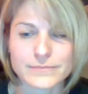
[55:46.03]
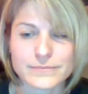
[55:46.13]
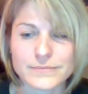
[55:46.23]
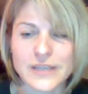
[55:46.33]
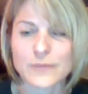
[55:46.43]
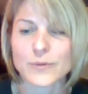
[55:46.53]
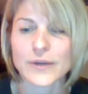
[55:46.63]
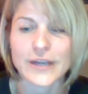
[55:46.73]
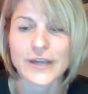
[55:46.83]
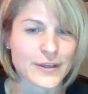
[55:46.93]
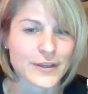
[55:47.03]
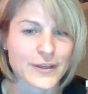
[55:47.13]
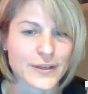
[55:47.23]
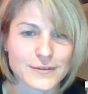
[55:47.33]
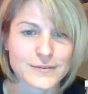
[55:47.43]
In whatever you
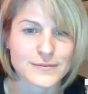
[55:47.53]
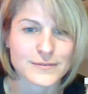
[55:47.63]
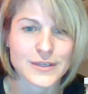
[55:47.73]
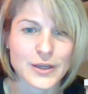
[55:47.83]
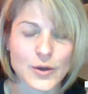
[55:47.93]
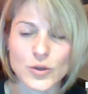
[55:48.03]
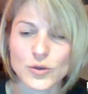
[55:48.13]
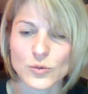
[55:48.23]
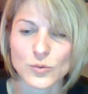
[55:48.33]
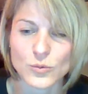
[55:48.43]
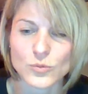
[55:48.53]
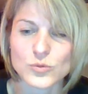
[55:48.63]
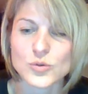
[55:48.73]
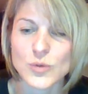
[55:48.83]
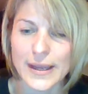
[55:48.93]
do, you
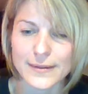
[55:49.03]
try.